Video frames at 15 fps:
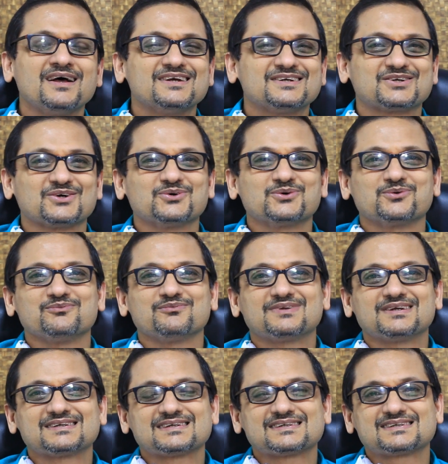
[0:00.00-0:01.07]
So
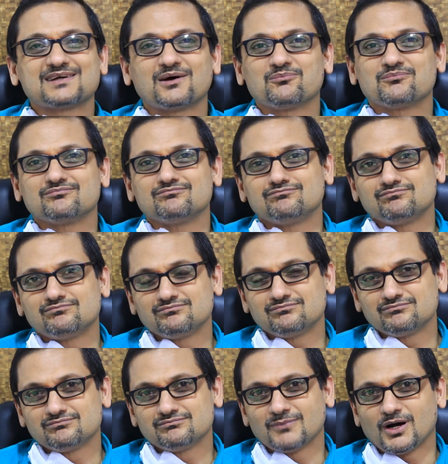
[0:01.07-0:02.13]
this is something
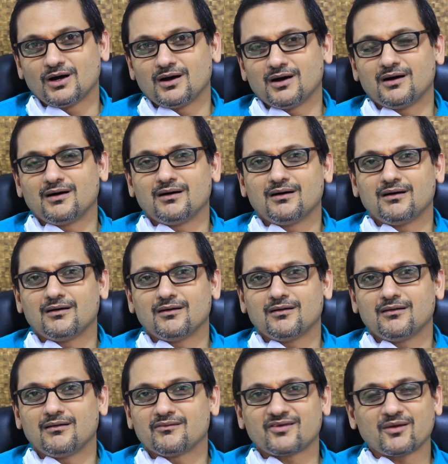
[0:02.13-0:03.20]

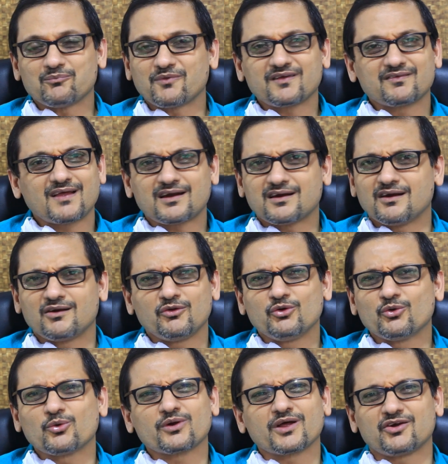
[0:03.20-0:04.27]
that you
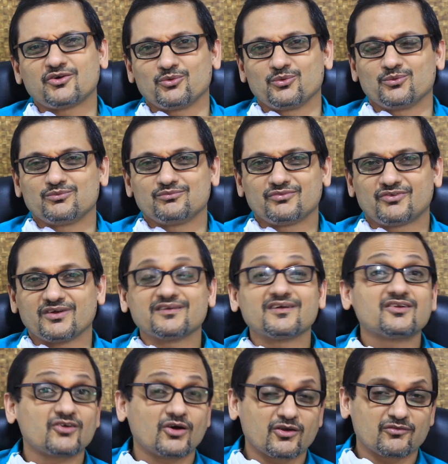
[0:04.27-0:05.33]
don't get to see. The
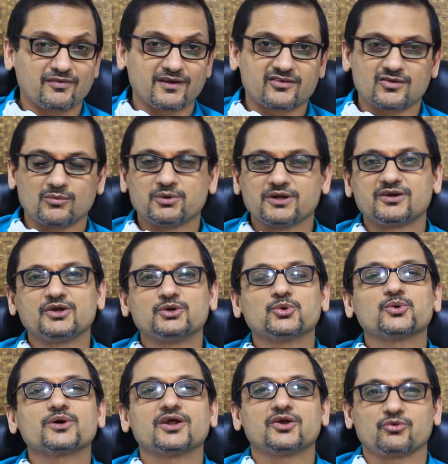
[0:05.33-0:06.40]
sort of flexibility you
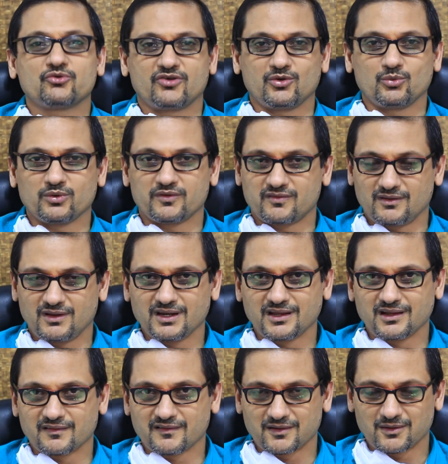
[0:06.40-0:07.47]
don't get to see with
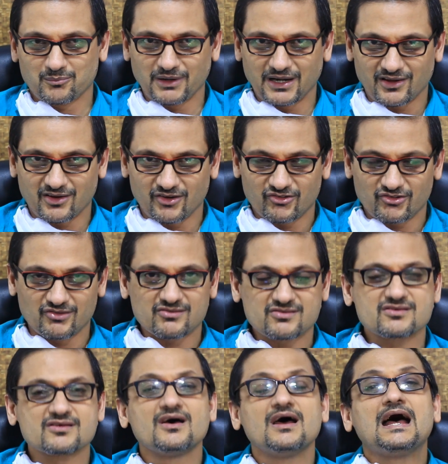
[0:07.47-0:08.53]
any other medications.
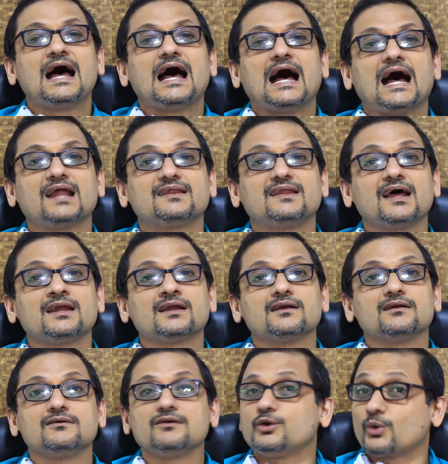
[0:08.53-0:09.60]
And
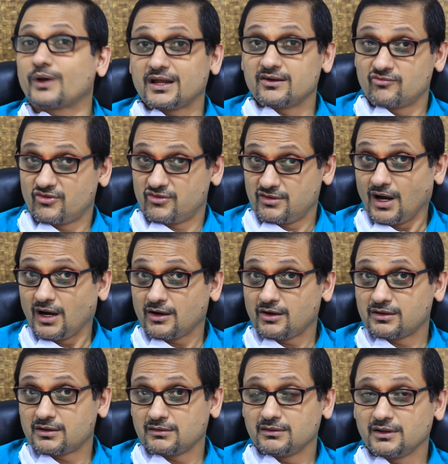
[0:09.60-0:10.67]
then you can
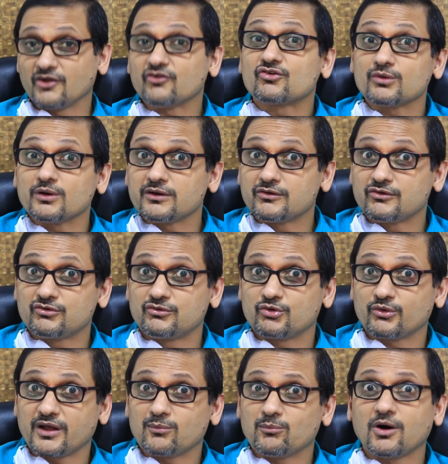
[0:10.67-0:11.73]
start insulin
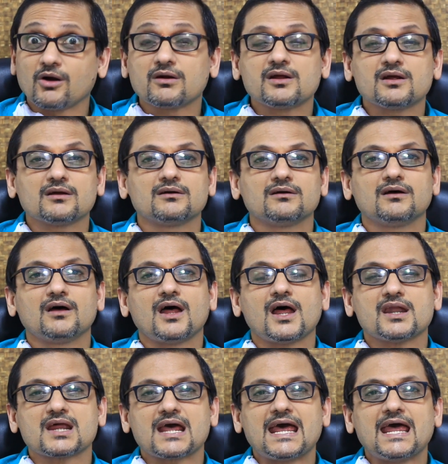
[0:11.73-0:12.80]
today morning
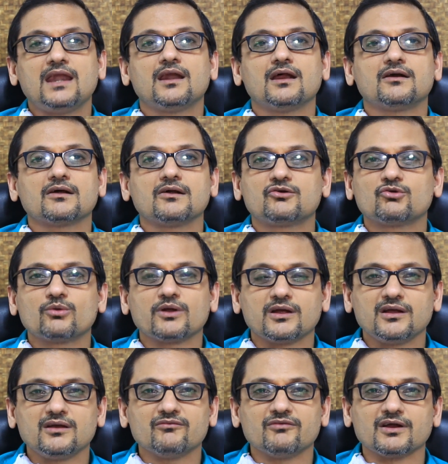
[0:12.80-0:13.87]
and end it today
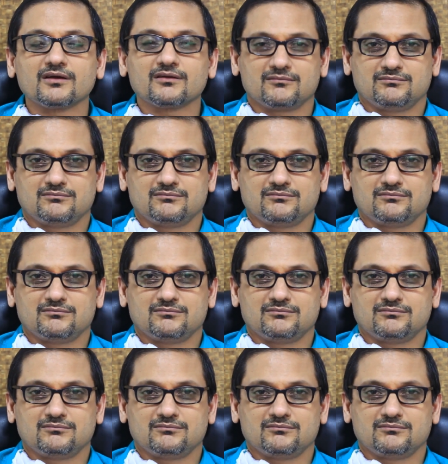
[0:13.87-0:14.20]
evening.